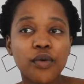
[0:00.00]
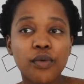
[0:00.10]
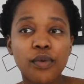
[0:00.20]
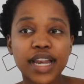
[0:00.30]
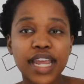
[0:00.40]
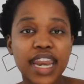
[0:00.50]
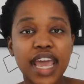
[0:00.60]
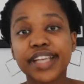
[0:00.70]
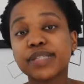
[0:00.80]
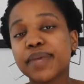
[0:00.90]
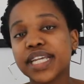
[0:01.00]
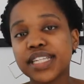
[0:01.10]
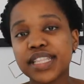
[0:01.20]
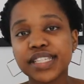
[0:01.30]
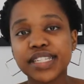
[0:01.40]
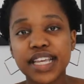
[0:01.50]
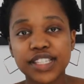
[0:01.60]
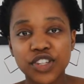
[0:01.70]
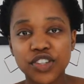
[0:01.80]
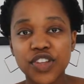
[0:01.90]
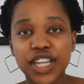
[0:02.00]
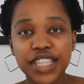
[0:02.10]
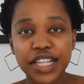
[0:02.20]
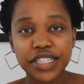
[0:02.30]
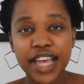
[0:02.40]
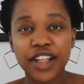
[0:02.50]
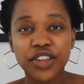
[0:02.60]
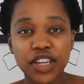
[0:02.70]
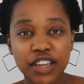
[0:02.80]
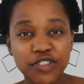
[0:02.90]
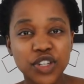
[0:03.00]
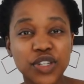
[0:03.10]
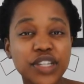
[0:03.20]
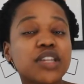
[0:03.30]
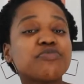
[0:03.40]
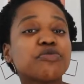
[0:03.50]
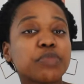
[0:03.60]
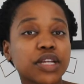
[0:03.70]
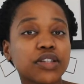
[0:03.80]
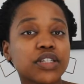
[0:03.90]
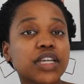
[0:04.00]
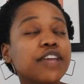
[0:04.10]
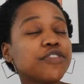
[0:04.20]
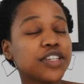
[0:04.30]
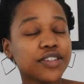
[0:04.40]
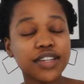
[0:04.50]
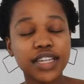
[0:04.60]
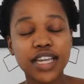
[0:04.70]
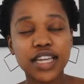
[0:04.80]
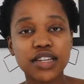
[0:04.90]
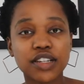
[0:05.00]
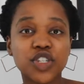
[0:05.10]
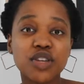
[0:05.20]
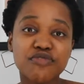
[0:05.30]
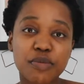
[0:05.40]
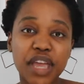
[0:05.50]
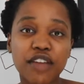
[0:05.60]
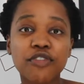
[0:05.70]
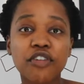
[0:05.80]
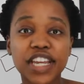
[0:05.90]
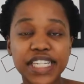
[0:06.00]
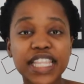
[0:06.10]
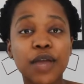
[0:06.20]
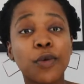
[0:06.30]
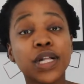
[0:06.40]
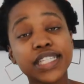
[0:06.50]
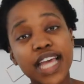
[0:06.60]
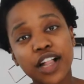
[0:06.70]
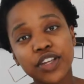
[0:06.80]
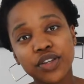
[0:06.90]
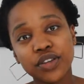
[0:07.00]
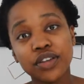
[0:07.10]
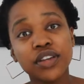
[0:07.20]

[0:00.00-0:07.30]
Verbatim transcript: what can i expect in this test usually they'll tell you if you do need prep if you do need to prepare for it they will tell you